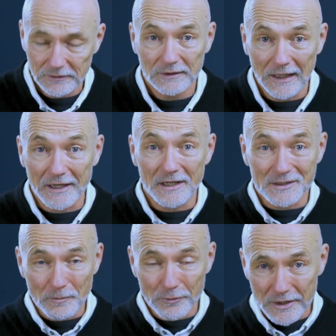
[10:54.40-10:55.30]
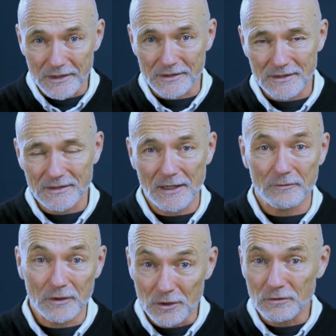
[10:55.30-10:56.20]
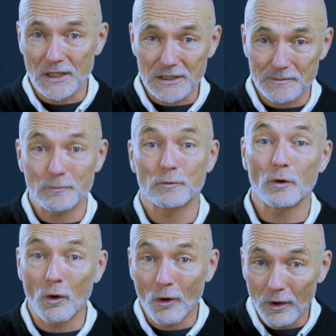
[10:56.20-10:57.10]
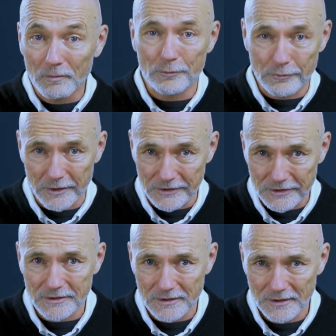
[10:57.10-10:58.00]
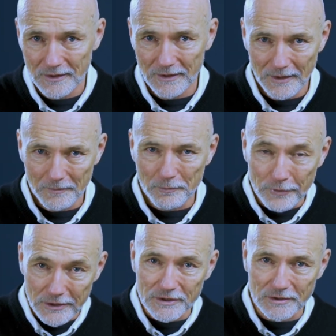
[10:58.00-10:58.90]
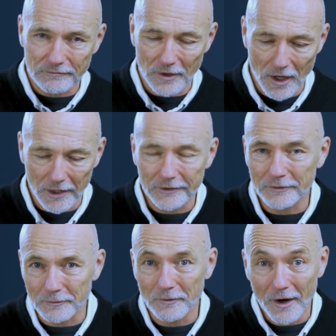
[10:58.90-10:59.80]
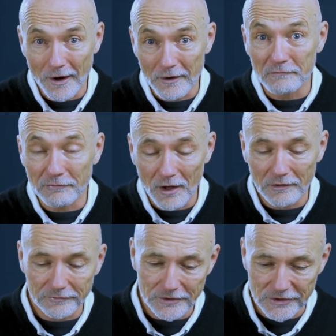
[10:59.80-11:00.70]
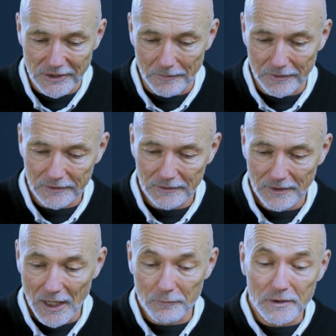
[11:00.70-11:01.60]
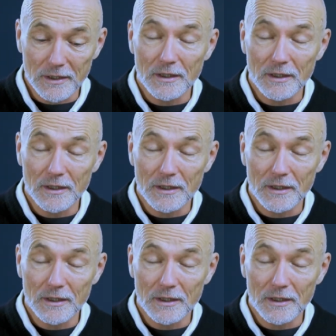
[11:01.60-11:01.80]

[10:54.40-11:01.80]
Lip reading: And as priests, now in the New Testament, we're all priests of God who are involved in Sabbath. And we